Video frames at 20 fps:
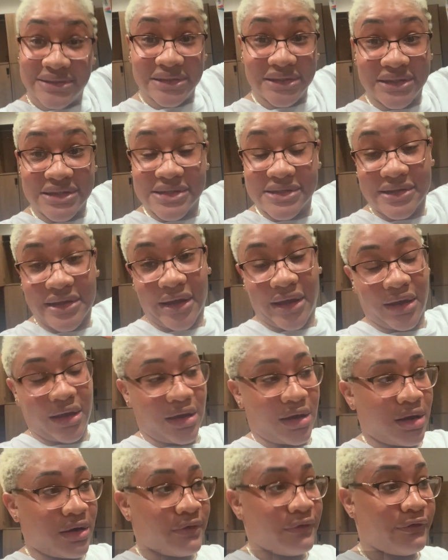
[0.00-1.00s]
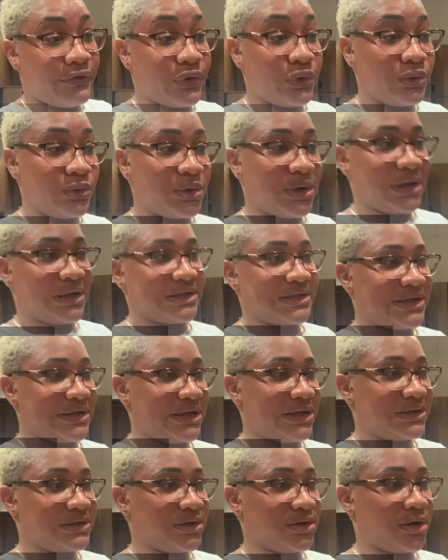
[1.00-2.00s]
it's like a few days
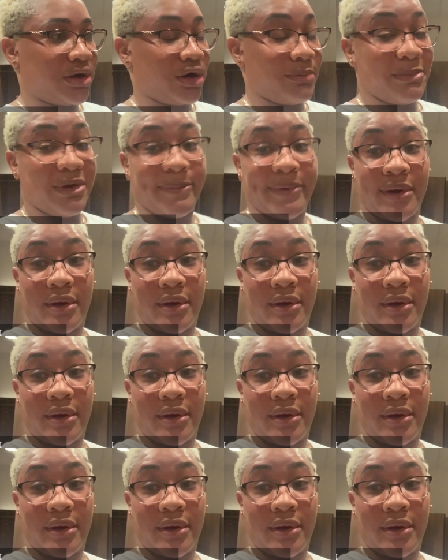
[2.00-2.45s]
later or maybe a